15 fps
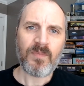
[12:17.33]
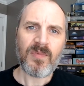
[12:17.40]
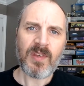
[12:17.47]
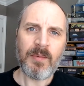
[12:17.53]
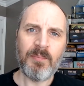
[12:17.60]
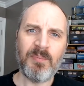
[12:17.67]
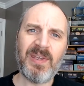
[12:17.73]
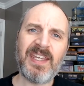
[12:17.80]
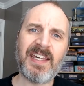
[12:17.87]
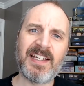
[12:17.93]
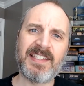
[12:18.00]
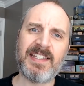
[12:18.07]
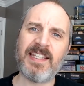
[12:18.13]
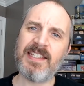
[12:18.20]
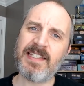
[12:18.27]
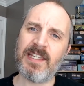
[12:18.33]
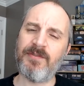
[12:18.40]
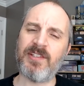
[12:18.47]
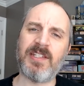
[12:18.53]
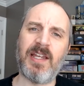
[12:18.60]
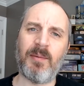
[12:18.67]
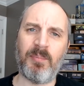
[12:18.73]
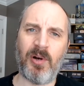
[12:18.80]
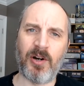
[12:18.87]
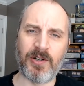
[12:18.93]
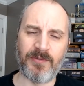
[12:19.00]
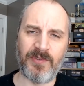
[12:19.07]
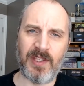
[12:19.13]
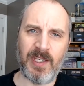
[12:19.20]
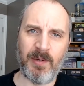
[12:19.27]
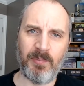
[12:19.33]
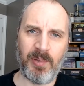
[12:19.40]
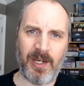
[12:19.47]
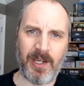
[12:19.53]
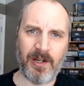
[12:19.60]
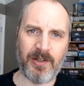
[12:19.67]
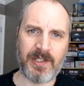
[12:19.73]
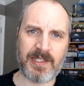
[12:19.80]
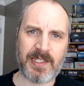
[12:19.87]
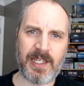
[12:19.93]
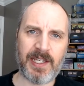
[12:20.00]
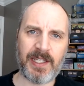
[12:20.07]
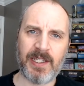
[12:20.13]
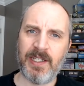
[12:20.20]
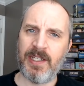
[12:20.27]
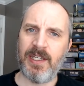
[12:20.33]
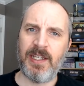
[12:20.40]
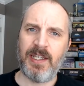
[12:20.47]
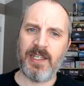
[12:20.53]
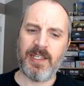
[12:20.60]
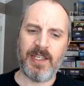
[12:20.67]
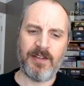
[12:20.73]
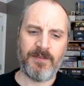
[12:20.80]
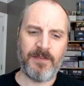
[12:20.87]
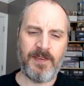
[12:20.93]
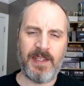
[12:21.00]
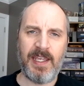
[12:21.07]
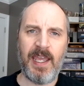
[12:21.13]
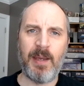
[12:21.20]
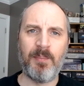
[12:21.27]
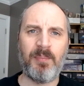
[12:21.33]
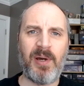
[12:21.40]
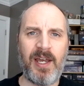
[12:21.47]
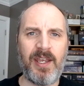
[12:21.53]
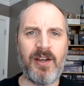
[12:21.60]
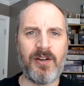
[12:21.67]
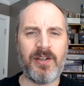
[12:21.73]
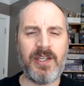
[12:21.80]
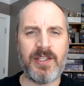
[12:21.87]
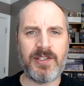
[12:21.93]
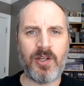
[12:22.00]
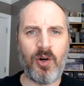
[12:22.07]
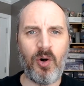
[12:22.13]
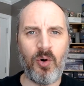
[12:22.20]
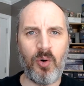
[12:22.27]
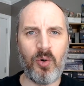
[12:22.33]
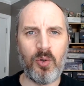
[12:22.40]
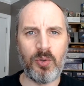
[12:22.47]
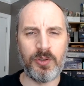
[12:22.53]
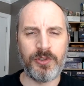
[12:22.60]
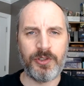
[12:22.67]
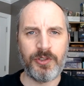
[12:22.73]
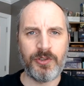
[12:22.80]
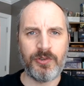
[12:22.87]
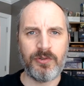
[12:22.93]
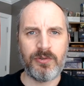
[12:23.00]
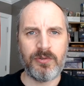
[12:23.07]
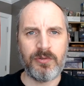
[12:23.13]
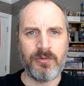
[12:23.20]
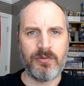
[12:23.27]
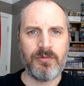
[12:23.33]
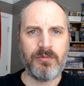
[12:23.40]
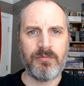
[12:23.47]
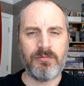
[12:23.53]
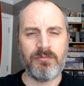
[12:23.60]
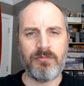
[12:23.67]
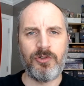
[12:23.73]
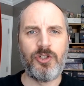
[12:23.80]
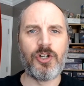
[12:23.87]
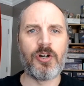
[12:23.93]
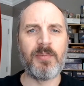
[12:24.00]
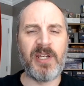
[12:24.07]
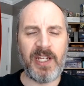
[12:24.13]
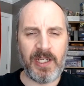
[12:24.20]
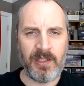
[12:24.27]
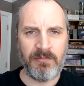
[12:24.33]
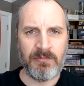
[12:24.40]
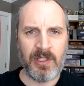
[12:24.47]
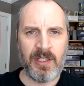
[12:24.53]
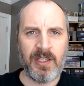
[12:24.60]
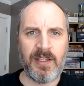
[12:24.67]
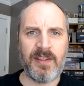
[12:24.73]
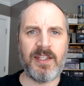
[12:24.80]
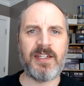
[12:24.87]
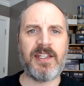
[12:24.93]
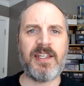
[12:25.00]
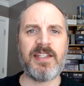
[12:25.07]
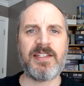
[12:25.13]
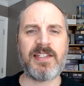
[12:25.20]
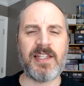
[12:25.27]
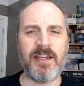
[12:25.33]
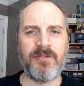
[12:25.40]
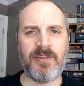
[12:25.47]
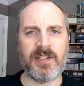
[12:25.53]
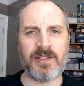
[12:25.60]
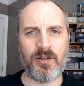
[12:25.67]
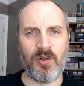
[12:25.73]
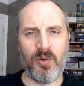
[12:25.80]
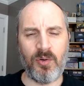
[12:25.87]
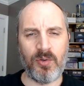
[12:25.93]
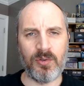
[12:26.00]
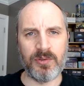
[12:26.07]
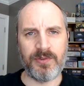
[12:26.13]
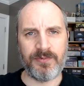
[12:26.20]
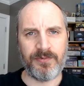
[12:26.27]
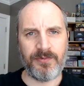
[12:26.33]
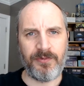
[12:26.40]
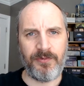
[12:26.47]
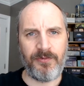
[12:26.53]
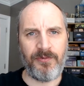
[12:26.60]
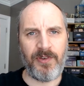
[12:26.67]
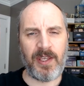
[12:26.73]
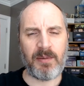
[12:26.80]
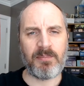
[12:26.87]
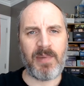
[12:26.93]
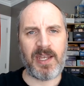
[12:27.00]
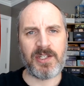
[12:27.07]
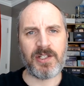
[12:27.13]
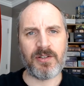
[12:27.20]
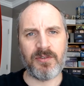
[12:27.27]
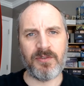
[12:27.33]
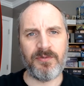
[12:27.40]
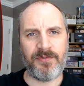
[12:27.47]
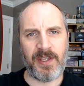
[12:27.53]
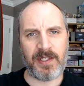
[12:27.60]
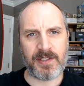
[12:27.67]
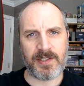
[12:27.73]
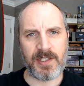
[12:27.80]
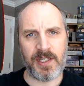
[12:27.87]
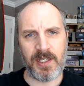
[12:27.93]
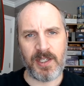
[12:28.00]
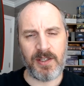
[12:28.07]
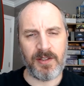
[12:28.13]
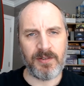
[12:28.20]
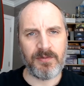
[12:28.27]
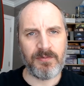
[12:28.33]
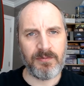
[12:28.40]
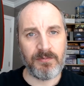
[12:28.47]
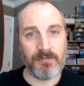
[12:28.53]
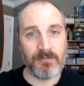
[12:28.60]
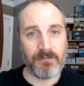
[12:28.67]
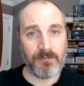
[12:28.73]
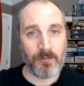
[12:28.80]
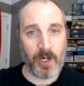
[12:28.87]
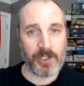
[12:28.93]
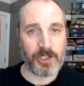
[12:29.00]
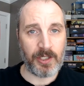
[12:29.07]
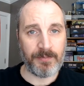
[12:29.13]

because Kislev is not part of the Empire. It's like if the Empire is old Germany, then Kislev is old fake magical fantasy Russia.